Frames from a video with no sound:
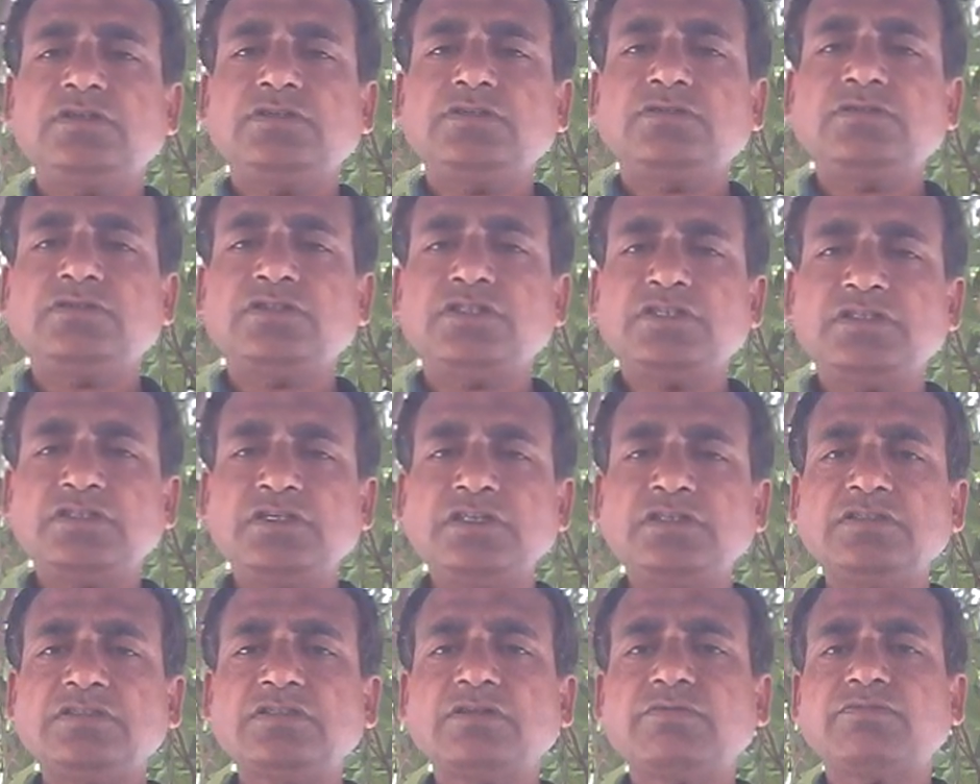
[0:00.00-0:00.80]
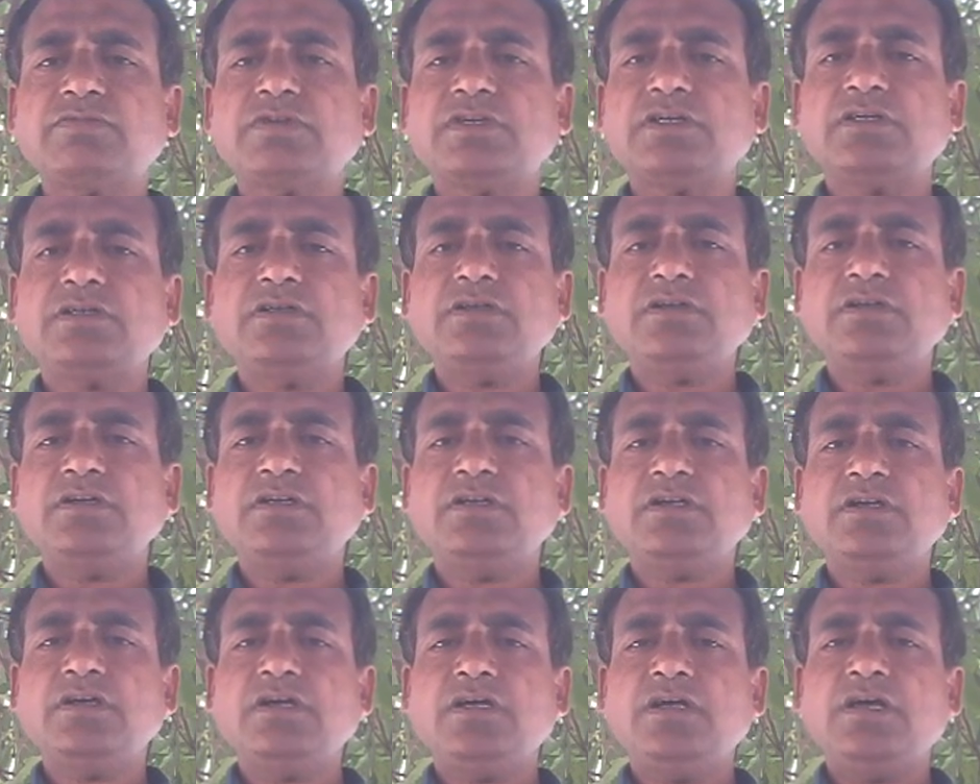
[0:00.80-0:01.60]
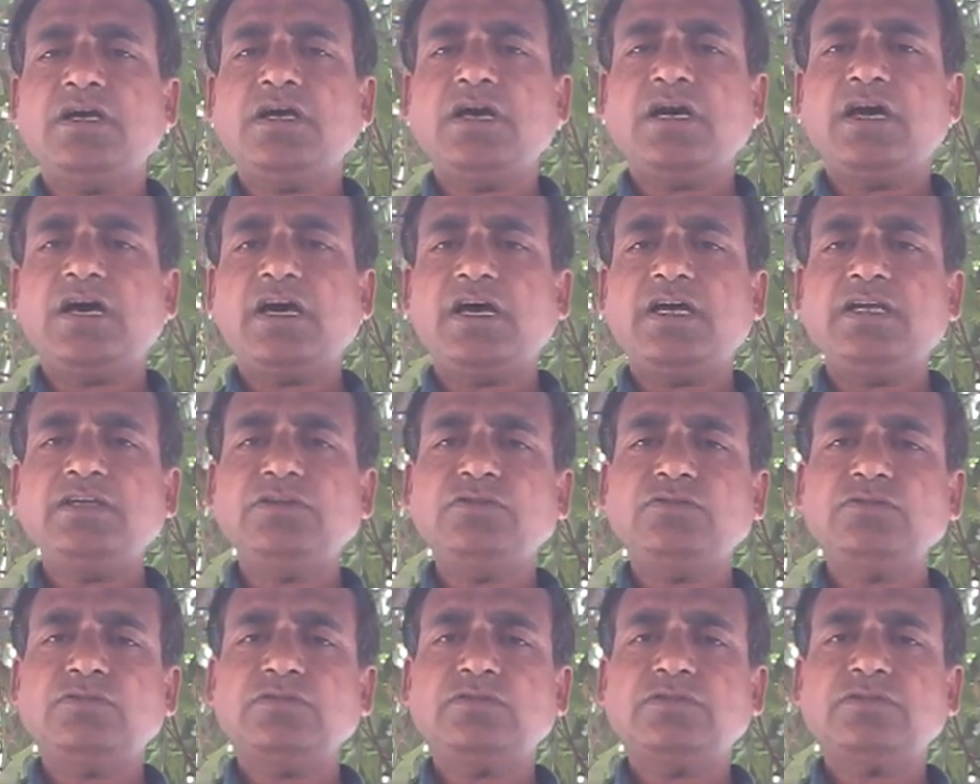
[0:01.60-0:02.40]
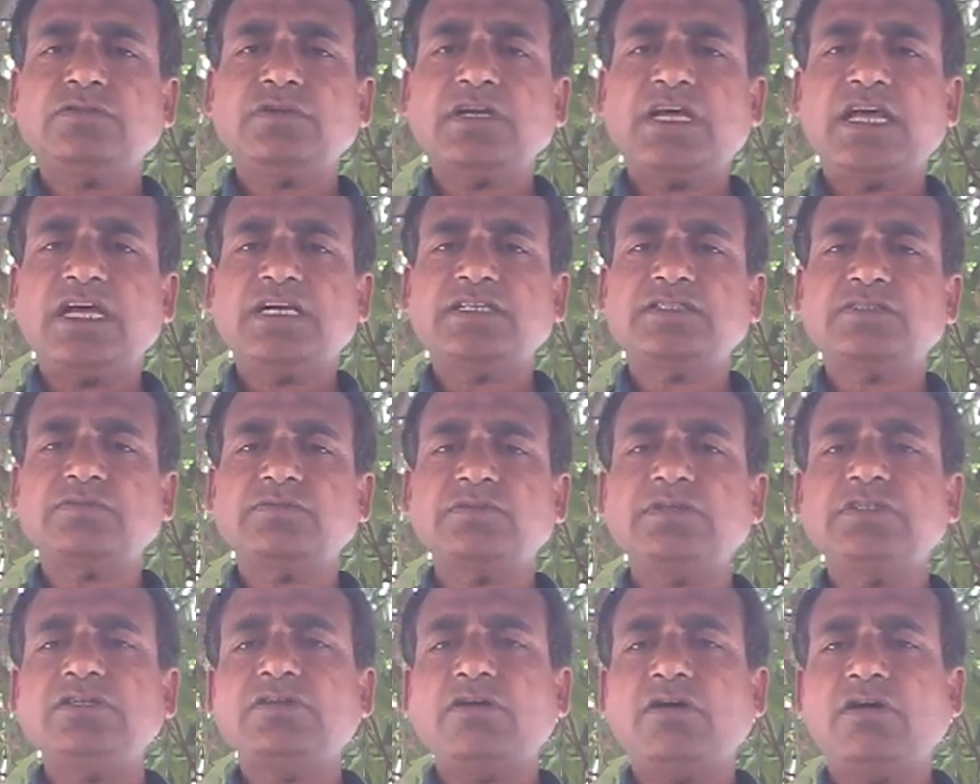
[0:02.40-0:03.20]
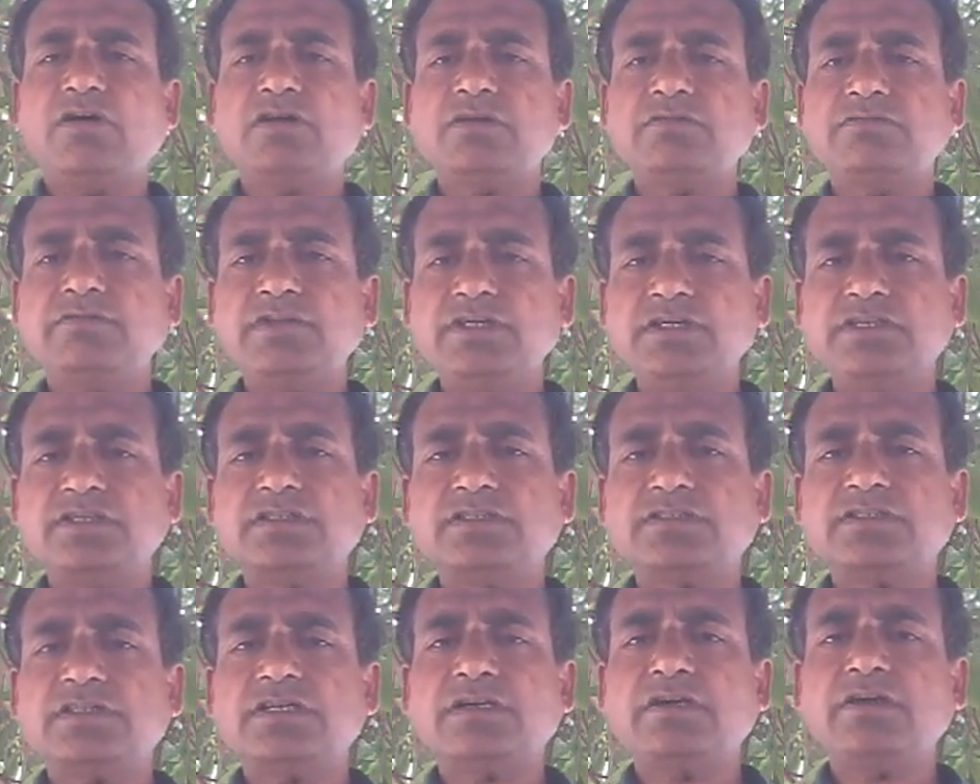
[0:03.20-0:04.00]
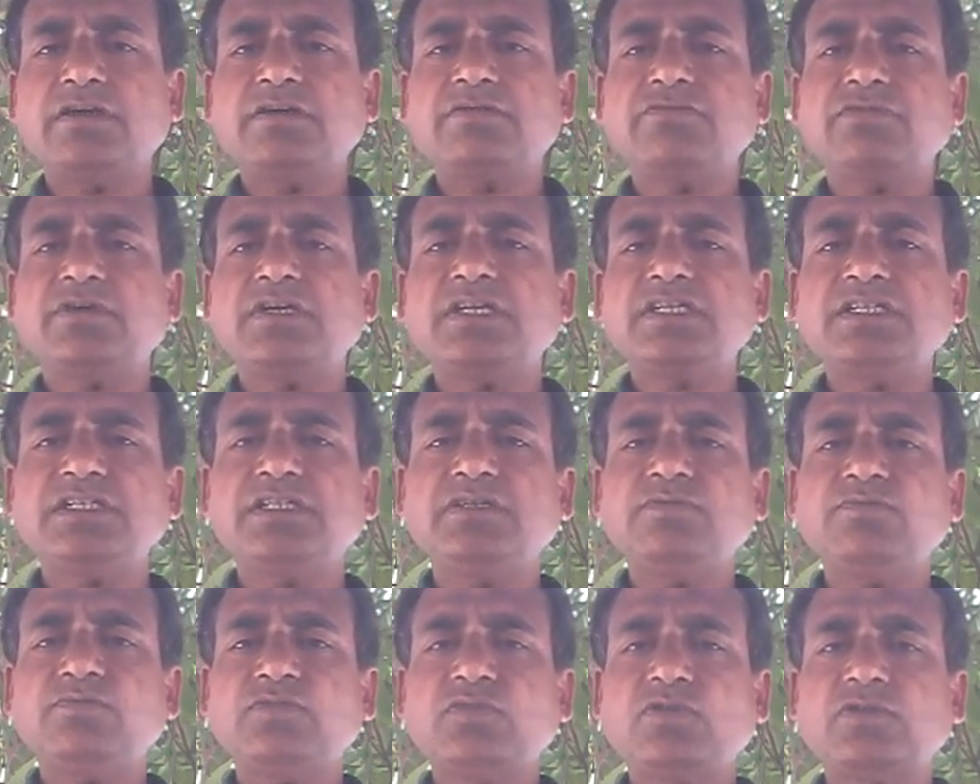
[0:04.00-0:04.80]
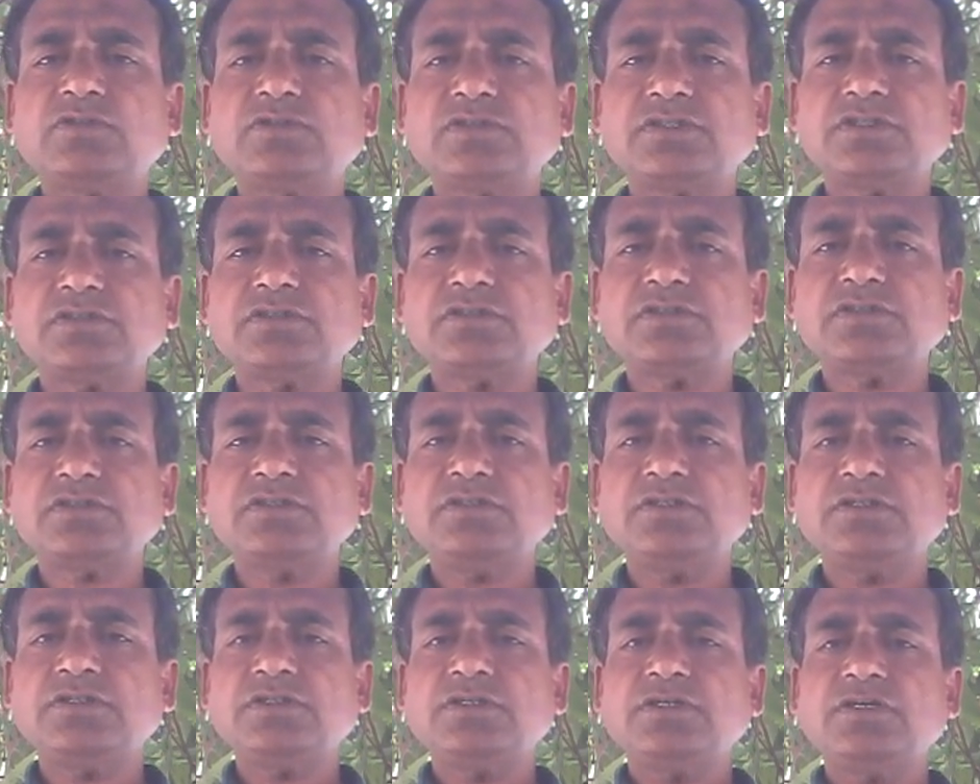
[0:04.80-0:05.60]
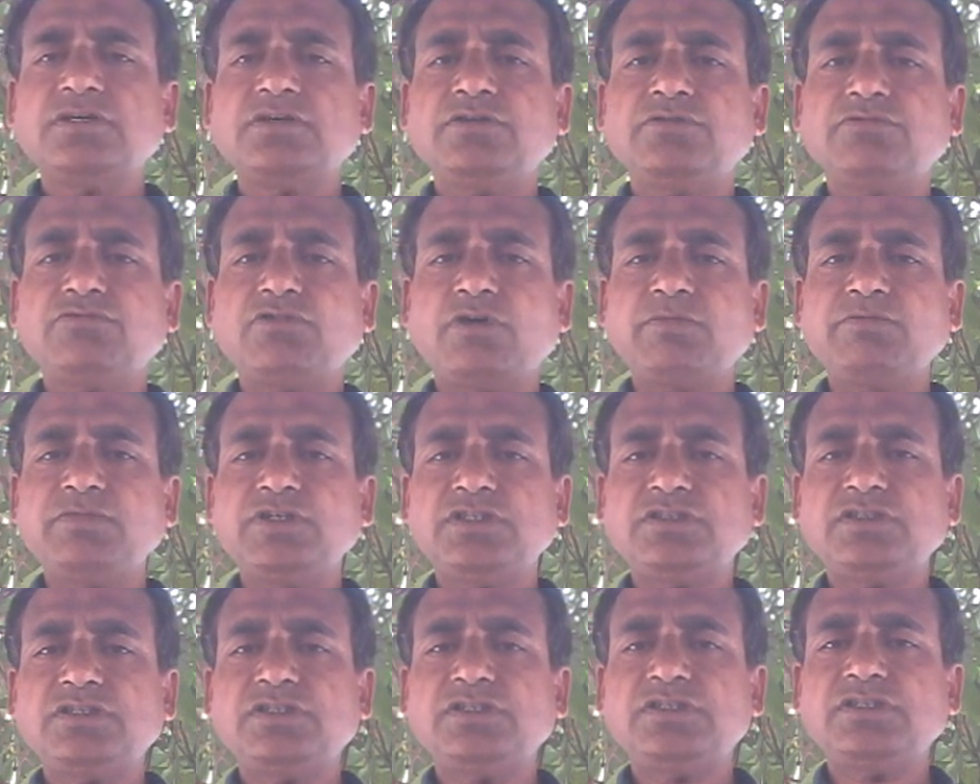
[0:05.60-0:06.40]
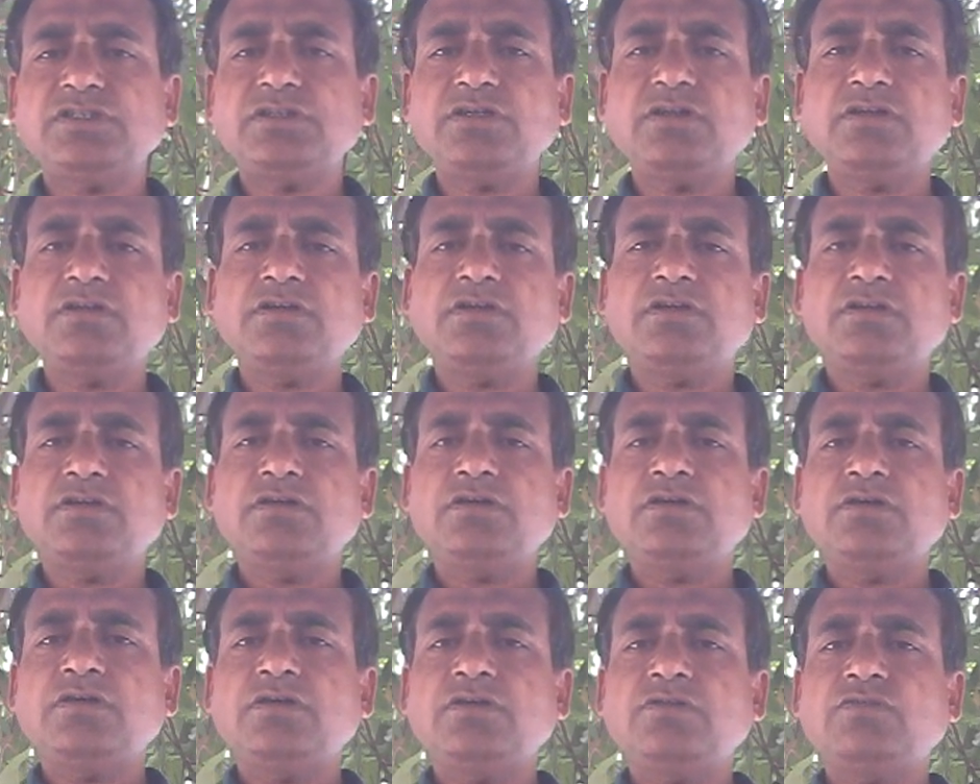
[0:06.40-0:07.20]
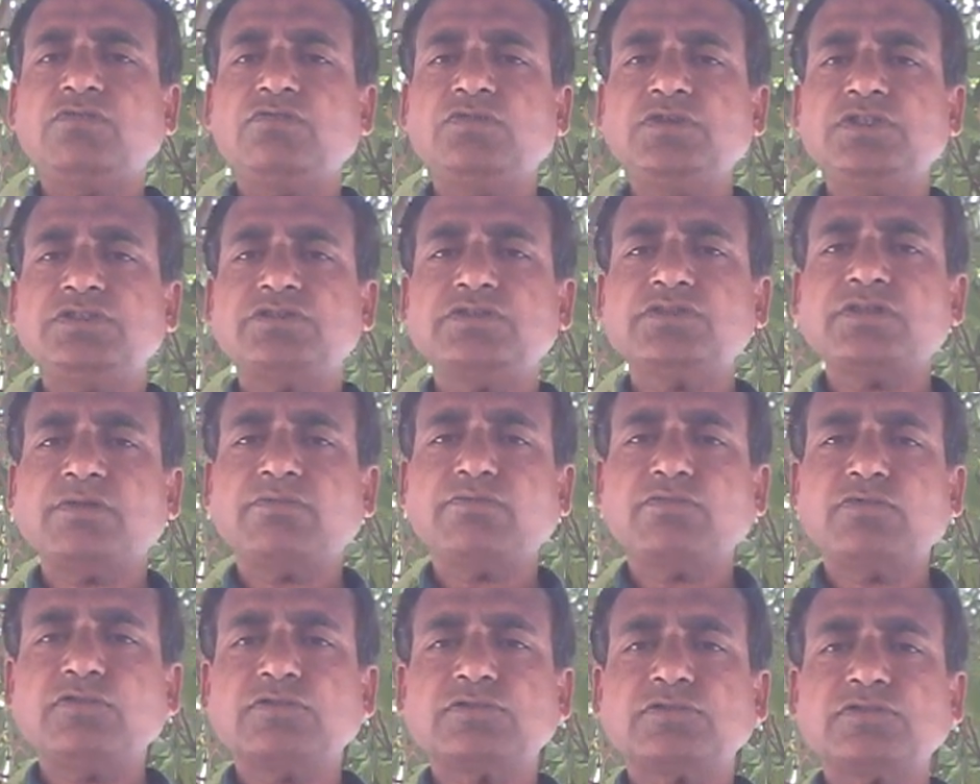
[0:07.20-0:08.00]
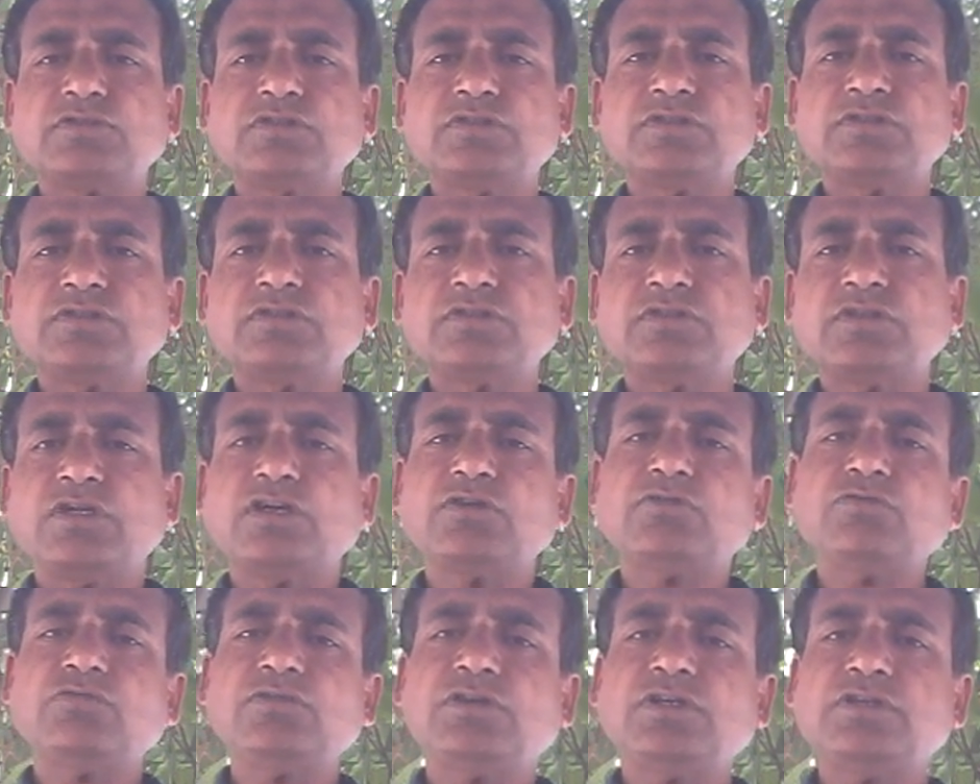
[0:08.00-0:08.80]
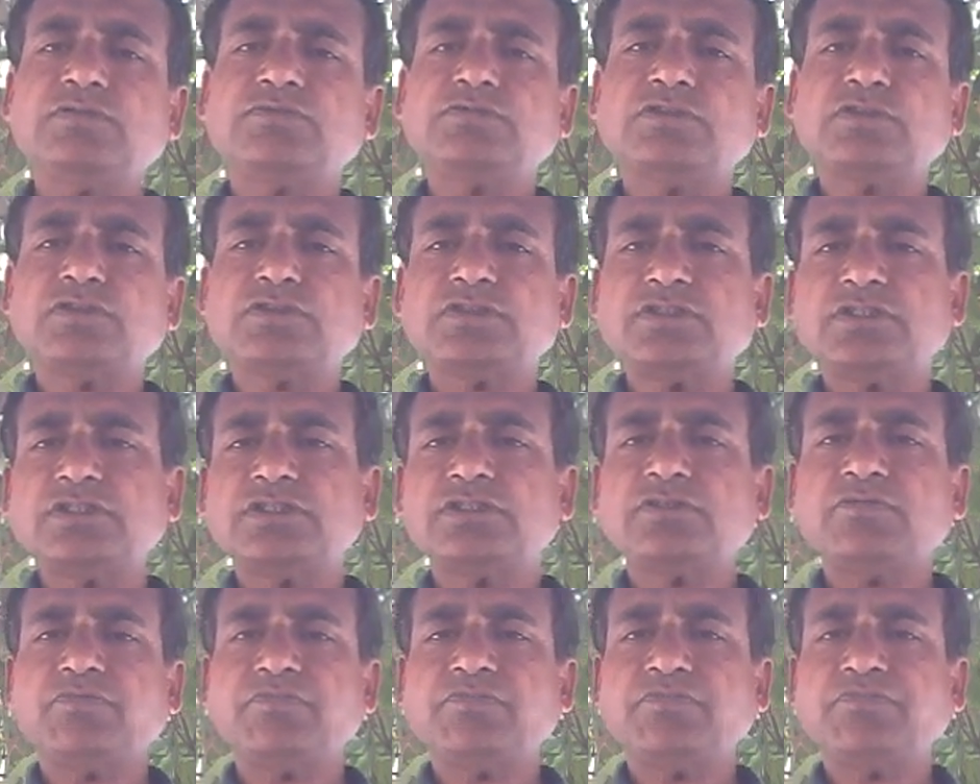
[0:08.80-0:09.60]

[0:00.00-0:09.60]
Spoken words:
So this is the way iron ore has been always a very important raw material which supports not only for the